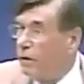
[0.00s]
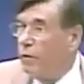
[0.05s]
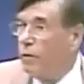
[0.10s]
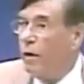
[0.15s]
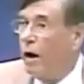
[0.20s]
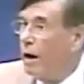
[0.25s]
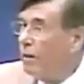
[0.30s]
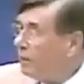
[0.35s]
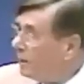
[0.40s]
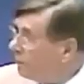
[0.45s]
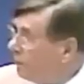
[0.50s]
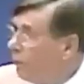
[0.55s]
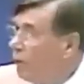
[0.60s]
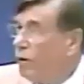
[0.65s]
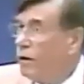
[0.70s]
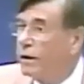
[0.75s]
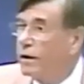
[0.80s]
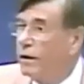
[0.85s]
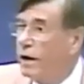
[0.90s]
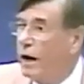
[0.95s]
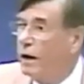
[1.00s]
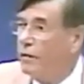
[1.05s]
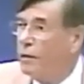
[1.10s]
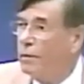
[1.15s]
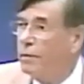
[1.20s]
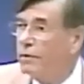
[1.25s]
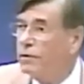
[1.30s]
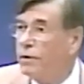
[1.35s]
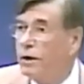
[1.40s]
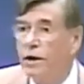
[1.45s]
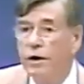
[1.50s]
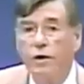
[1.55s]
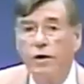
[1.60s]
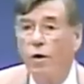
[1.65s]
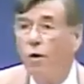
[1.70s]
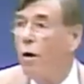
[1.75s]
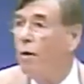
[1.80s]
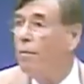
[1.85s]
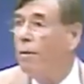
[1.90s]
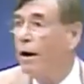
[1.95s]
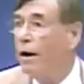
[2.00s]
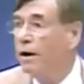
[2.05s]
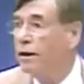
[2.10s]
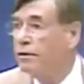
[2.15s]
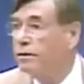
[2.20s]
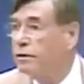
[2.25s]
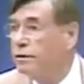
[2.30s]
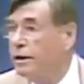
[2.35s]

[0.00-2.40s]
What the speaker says: Robert Bork and I represented co-appellants